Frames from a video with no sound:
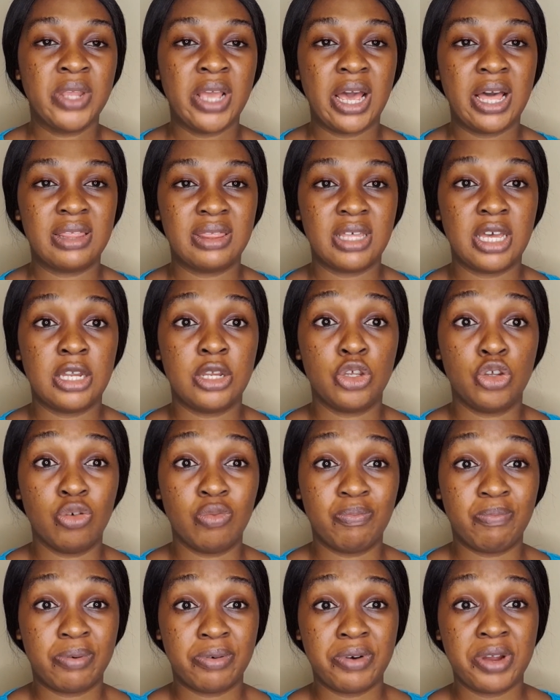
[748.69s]
And then
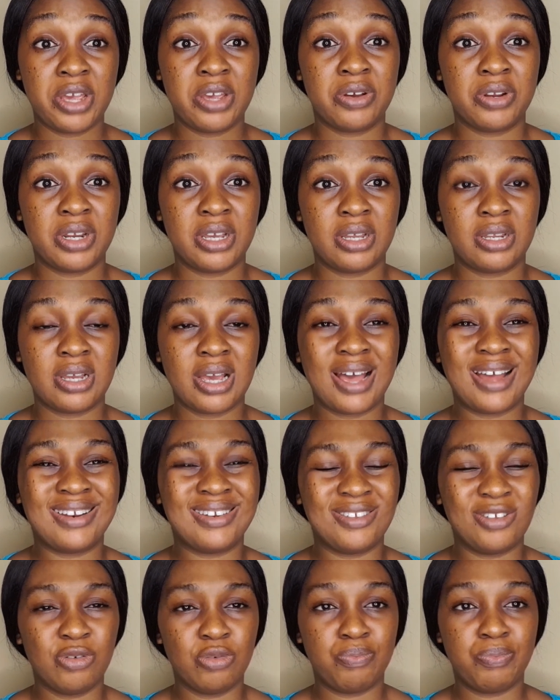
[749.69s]
you pray on it
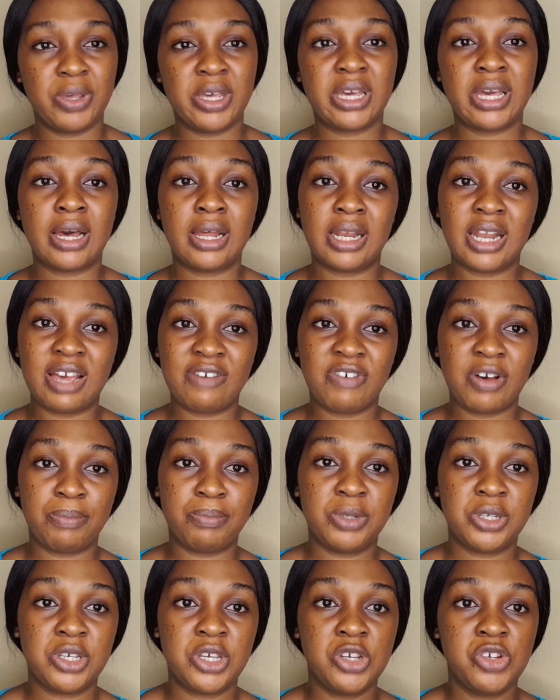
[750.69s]
and you pick out life
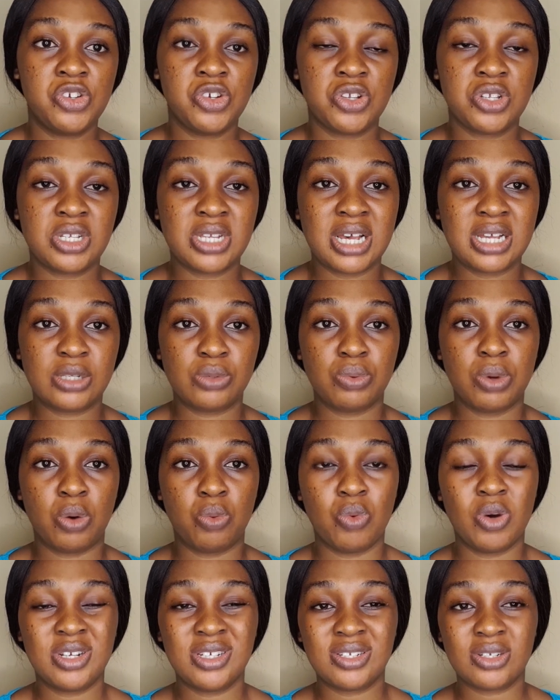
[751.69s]
applications as well.
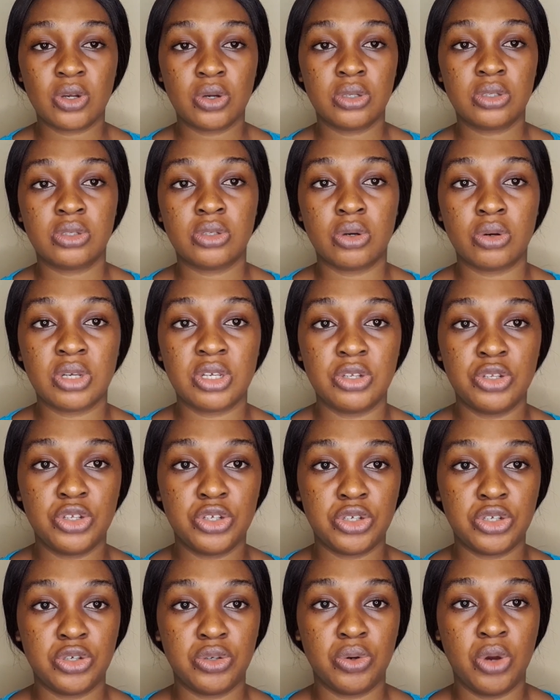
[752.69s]
What is God talking
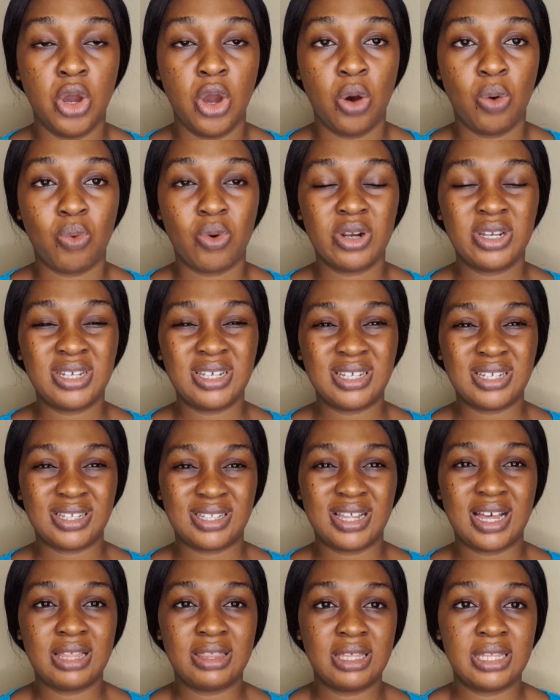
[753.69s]
to you? What
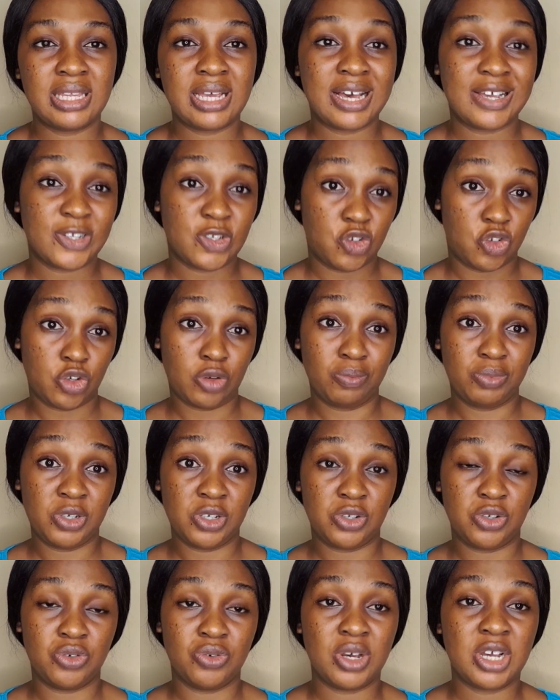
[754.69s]
is that thing that has jumped
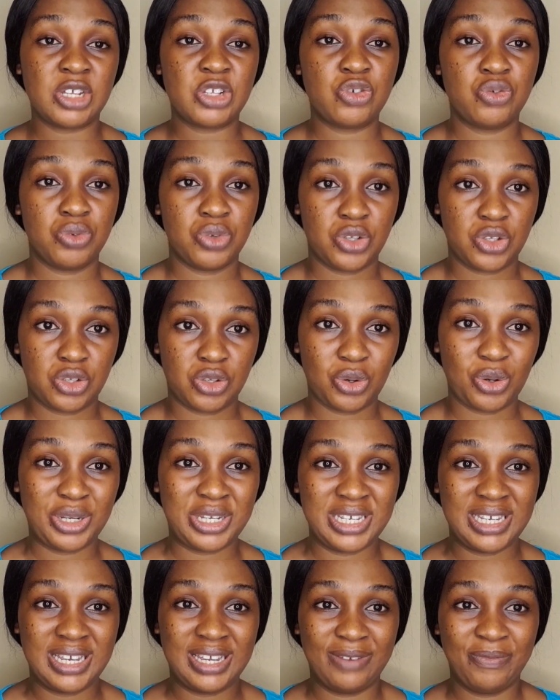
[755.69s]
at you as you're
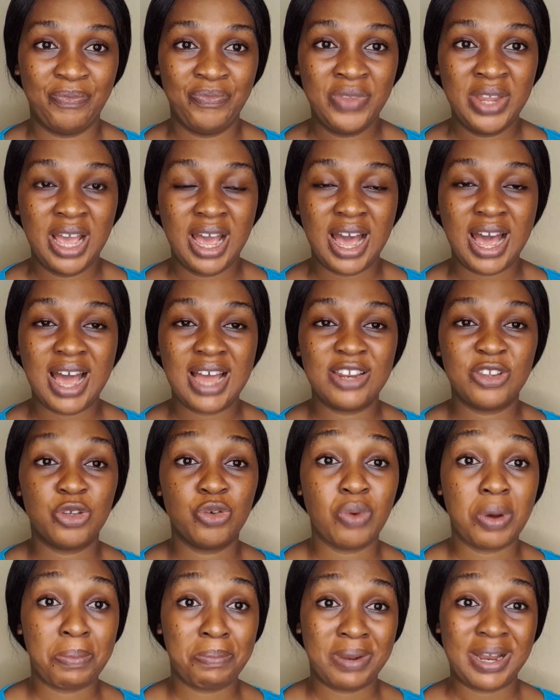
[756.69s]
studying and
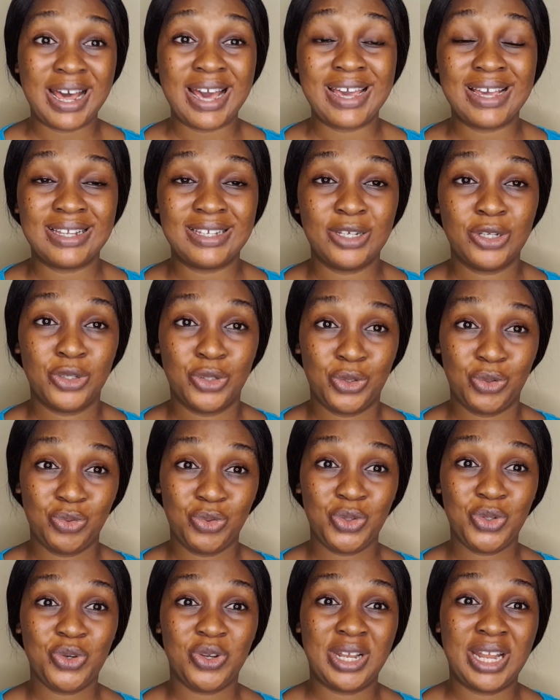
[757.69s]
you apply it to
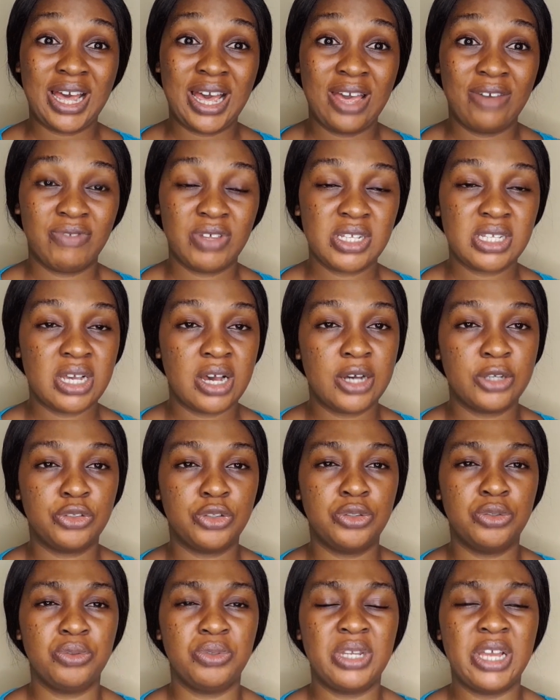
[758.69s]
your life? That's how I do.